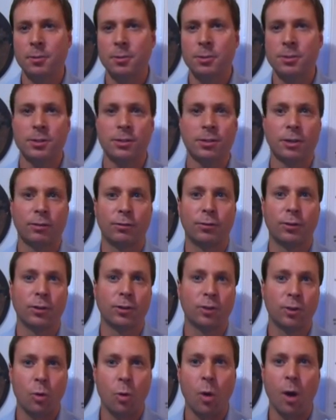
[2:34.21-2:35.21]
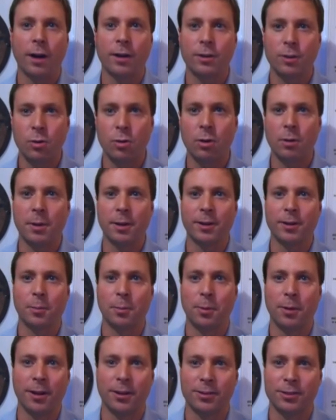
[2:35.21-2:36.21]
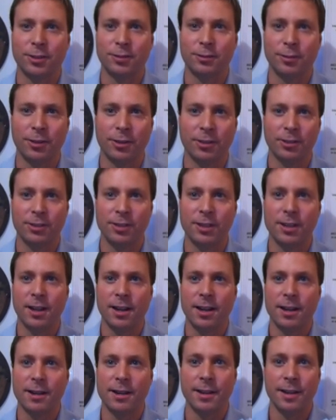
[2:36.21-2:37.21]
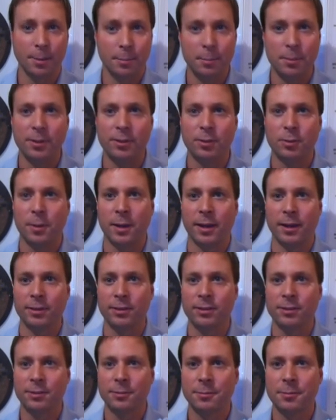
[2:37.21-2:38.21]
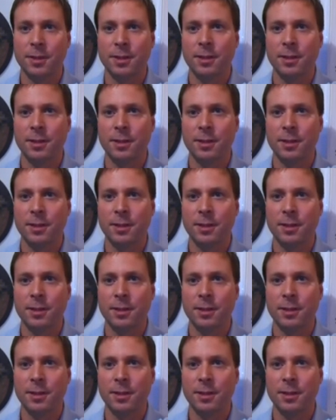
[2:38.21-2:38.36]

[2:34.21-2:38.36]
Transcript: which is our first quad-core microprocessor for the Xeon MP space.